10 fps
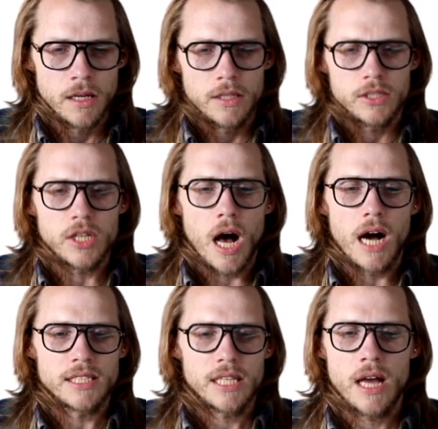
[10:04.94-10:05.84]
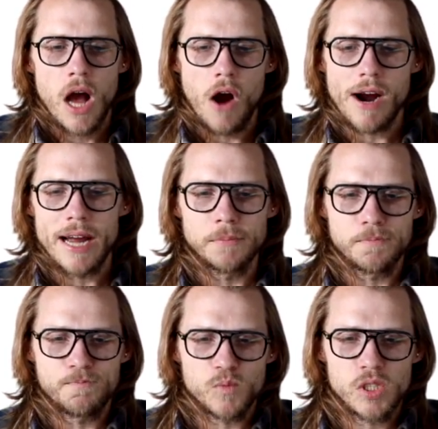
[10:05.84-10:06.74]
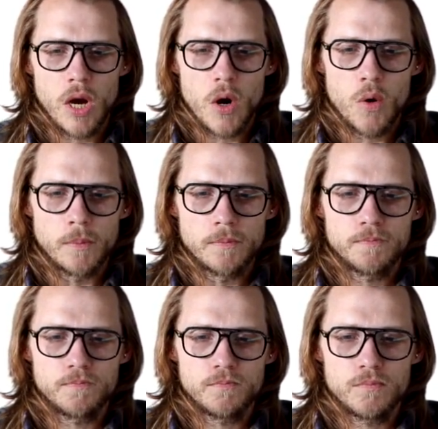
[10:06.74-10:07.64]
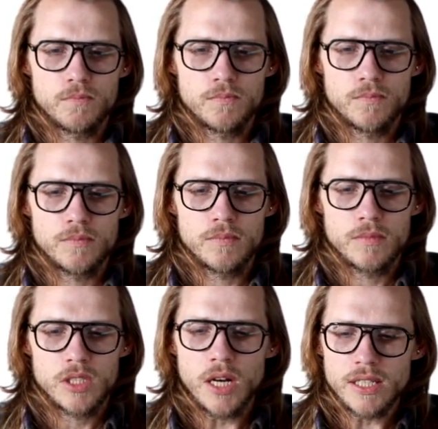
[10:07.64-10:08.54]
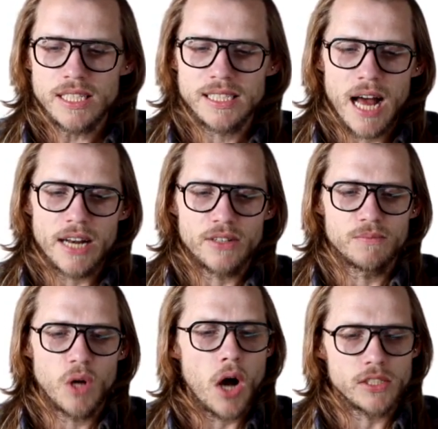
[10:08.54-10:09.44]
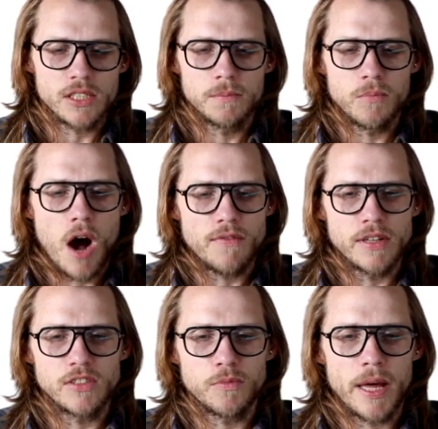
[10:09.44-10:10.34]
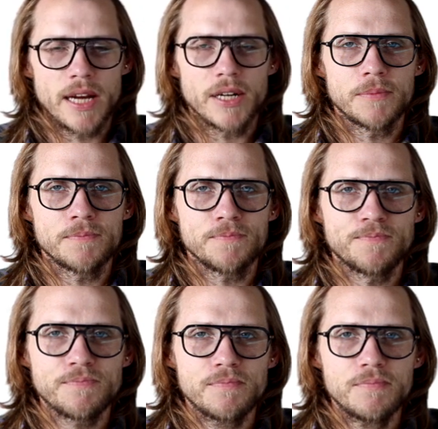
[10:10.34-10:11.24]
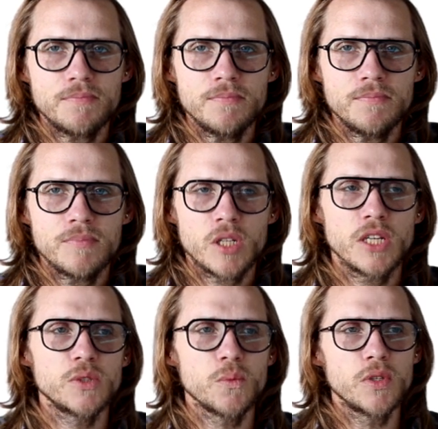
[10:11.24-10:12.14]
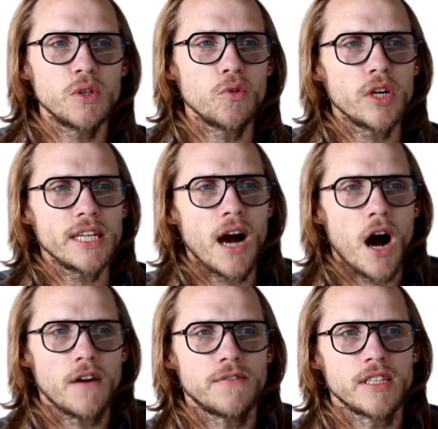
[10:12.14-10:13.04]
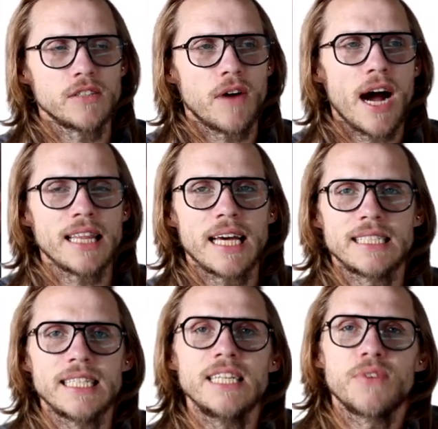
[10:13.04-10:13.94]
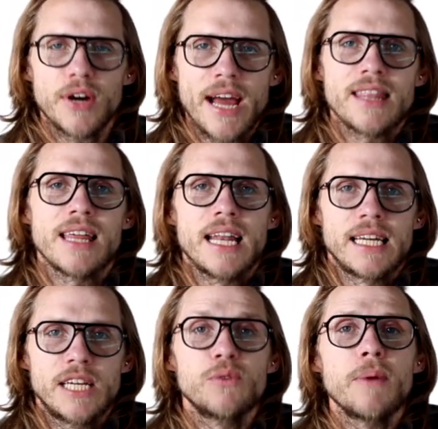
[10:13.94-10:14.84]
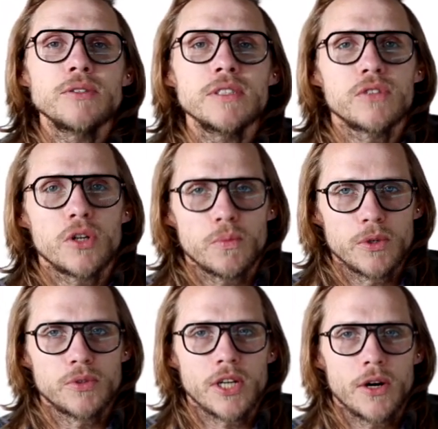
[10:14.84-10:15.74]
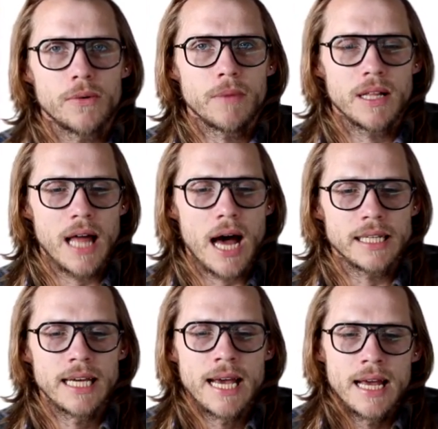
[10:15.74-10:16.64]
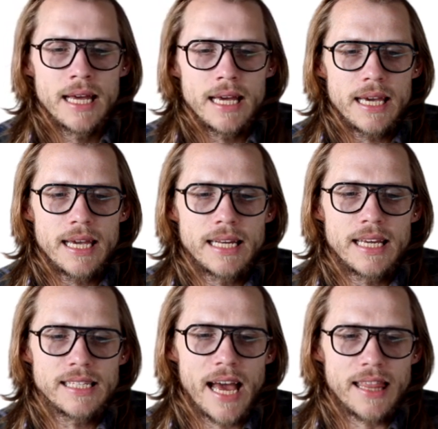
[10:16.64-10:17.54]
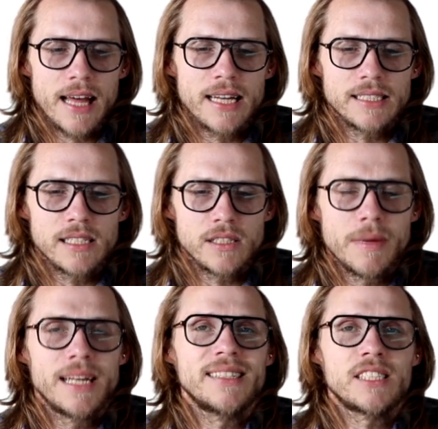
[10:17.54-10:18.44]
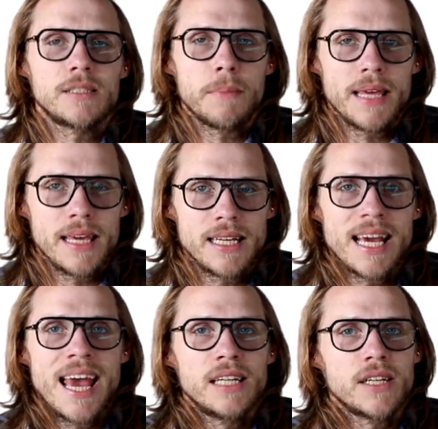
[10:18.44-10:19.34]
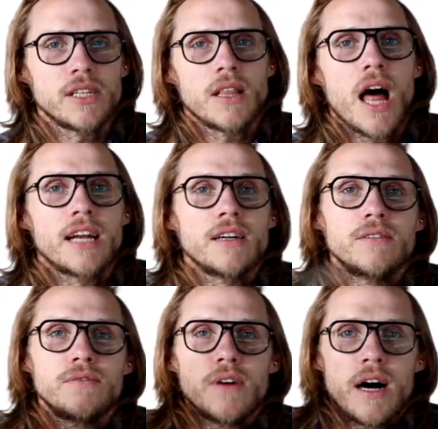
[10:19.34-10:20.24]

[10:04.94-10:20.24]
Suggs. All right, so Suggs is not an awesome offensive player because when you look at offensive highlights, he's very athletic. He reminds me of Caruso a lot in his athleticism and his speed. Does a lot of